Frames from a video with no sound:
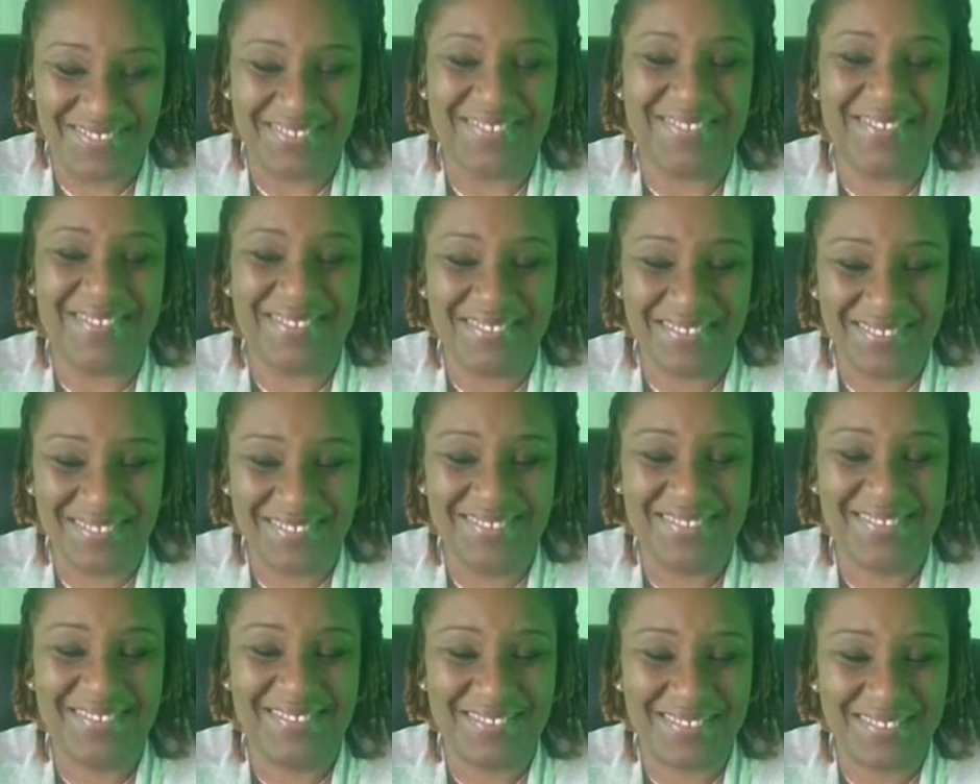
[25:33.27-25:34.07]
and I'm
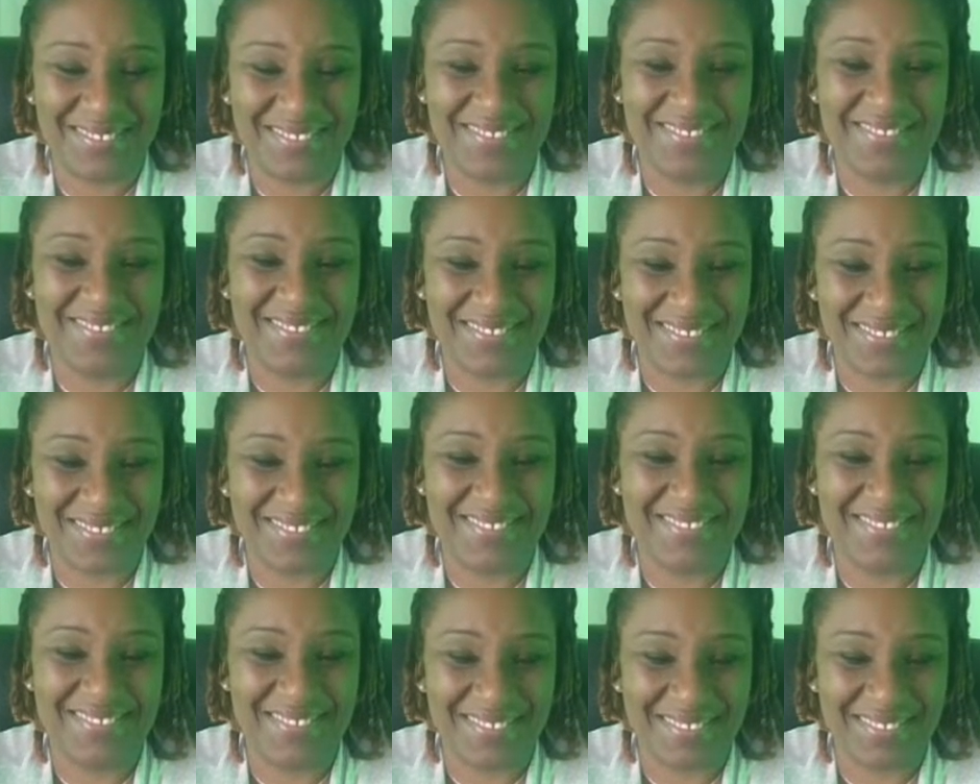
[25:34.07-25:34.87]
gonna be looking at him
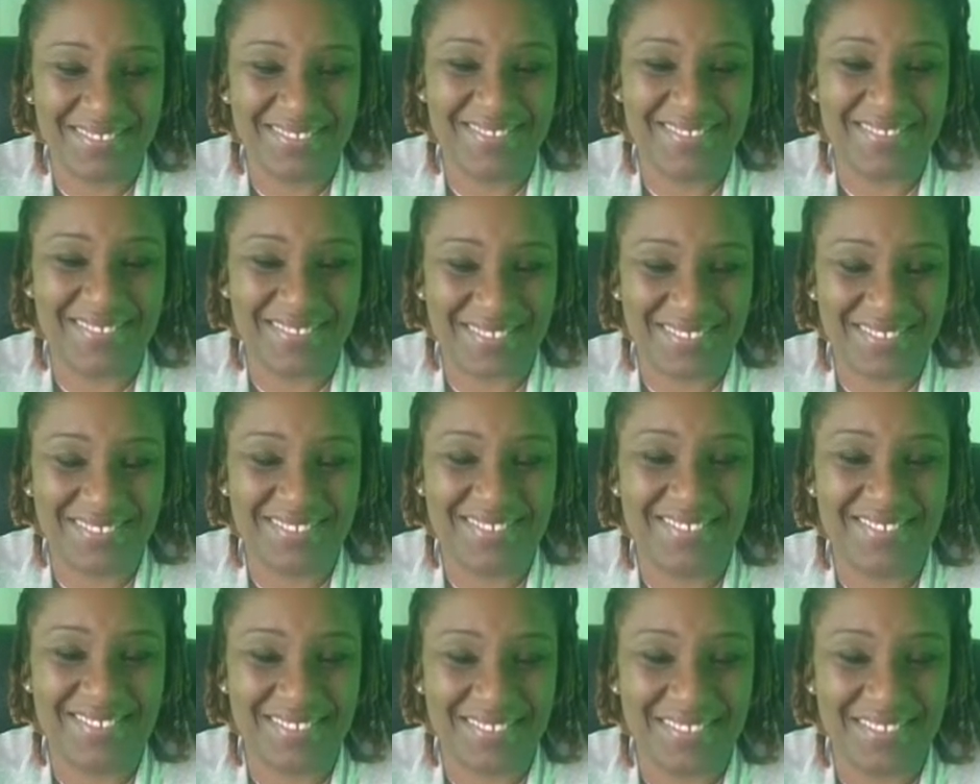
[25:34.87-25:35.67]
like,
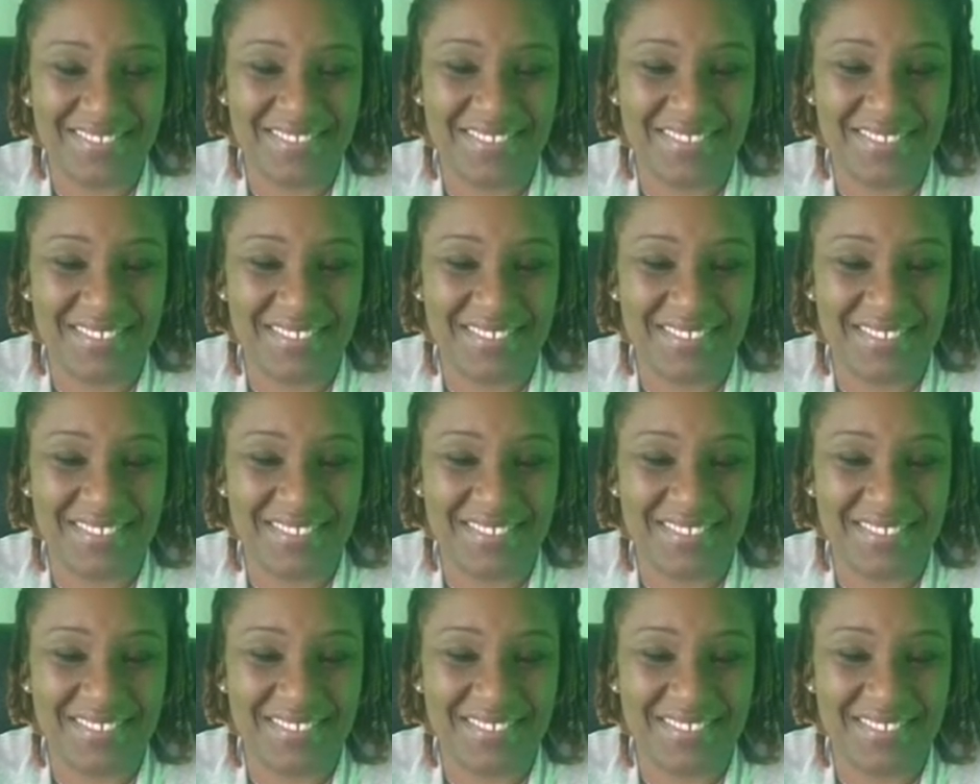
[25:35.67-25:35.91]
really?